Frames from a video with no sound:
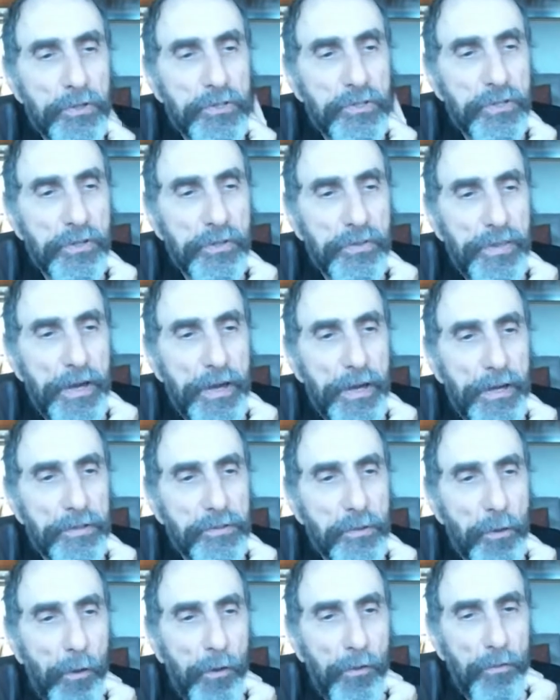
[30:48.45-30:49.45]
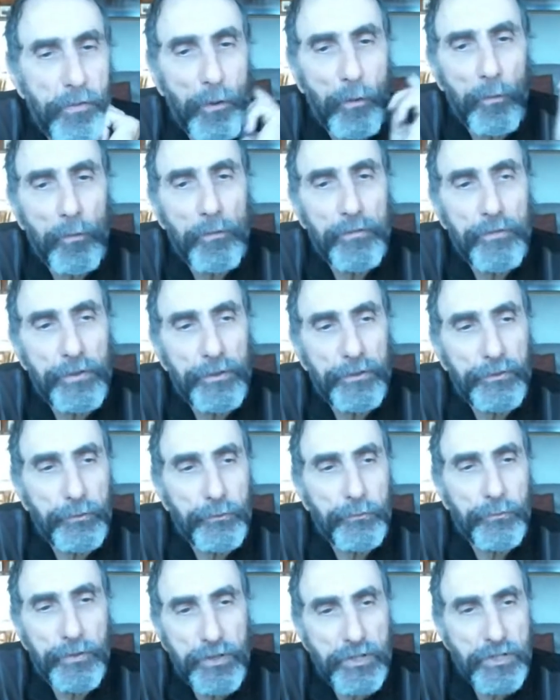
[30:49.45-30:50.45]
was that
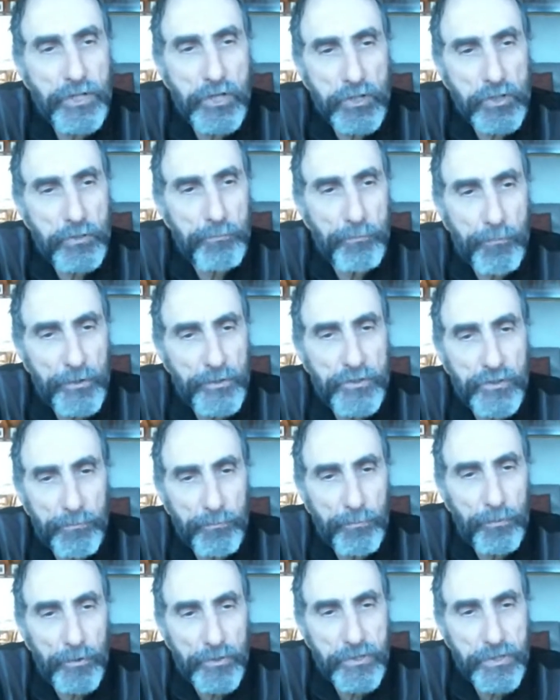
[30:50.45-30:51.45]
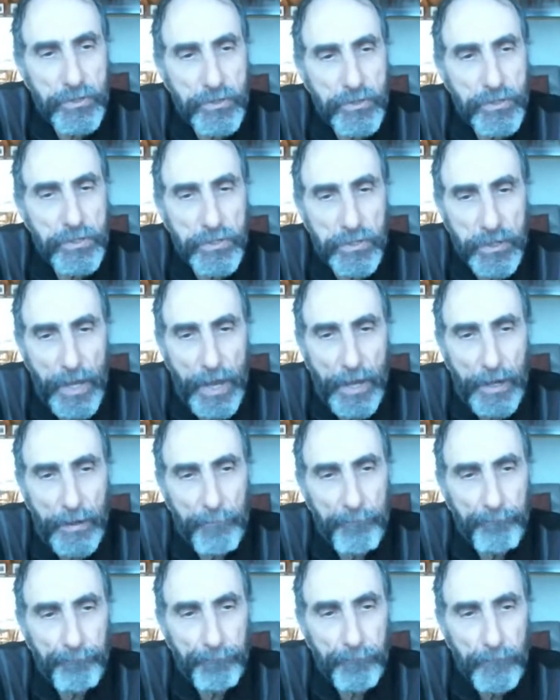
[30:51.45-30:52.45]
although the two decision principles in
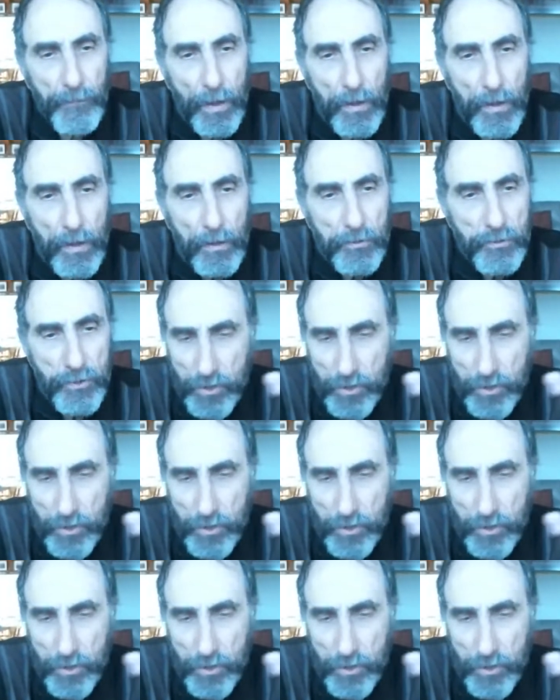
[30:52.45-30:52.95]
this game,